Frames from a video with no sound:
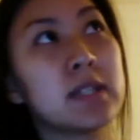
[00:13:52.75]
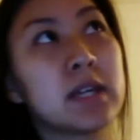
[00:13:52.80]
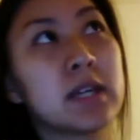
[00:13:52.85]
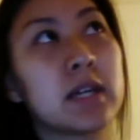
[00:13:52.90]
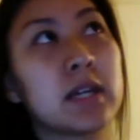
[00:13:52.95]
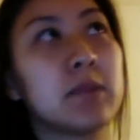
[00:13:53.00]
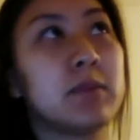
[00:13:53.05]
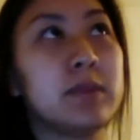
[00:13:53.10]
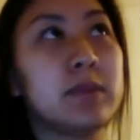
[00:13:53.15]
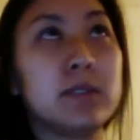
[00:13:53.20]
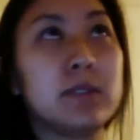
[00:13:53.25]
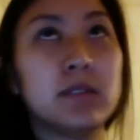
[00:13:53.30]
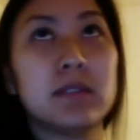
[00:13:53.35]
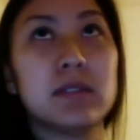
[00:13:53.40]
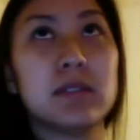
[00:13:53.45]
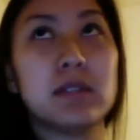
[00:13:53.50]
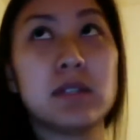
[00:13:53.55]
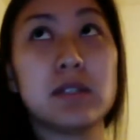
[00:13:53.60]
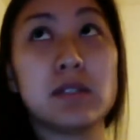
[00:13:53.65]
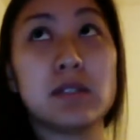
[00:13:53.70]
like a
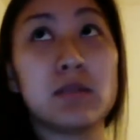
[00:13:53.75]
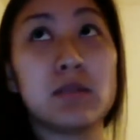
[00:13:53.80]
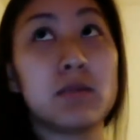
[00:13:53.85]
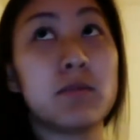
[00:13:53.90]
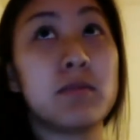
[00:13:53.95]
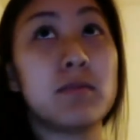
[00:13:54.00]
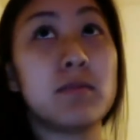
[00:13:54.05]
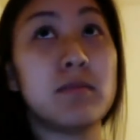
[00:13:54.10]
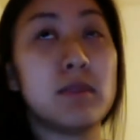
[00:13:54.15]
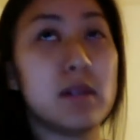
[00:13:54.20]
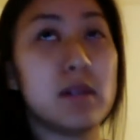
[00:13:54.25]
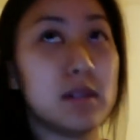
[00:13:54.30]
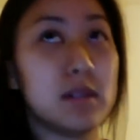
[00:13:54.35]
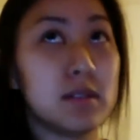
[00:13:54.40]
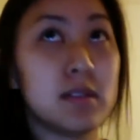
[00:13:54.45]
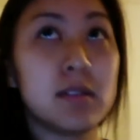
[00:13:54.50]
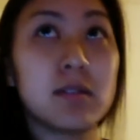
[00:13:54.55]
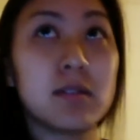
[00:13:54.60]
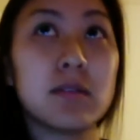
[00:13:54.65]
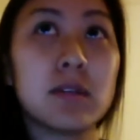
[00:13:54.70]

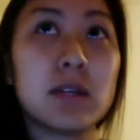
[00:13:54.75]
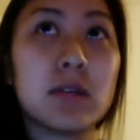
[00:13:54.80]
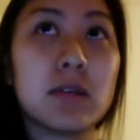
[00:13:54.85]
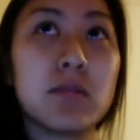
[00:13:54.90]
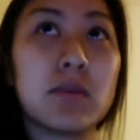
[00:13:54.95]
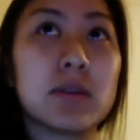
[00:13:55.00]
Bildungsroman story,